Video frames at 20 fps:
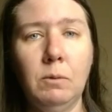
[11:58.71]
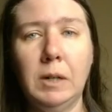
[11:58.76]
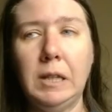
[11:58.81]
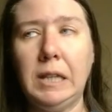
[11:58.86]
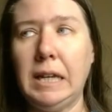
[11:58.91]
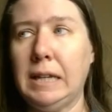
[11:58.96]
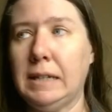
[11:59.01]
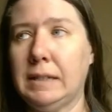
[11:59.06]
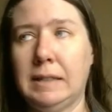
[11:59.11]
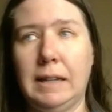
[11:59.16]

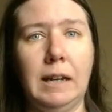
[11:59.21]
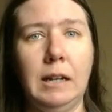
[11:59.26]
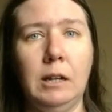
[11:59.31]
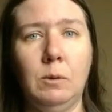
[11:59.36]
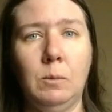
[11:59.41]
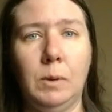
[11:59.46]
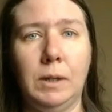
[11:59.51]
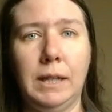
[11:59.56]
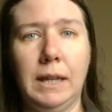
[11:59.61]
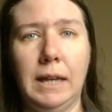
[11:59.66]
really
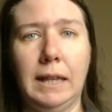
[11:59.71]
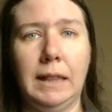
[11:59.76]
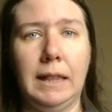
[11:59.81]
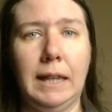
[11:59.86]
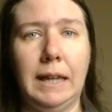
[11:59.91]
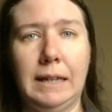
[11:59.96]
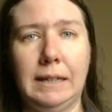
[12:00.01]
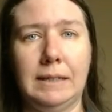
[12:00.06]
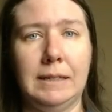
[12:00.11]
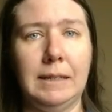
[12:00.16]
excited when they get
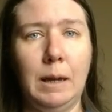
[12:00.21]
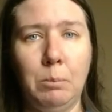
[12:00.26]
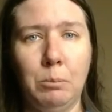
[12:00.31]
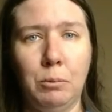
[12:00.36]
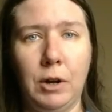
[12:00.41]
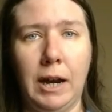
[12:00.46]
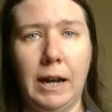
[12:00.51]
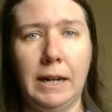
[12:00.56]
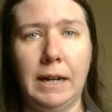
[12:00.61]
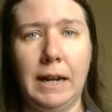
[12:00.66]
like a step
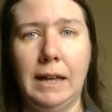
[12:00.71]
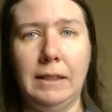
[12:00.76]
right.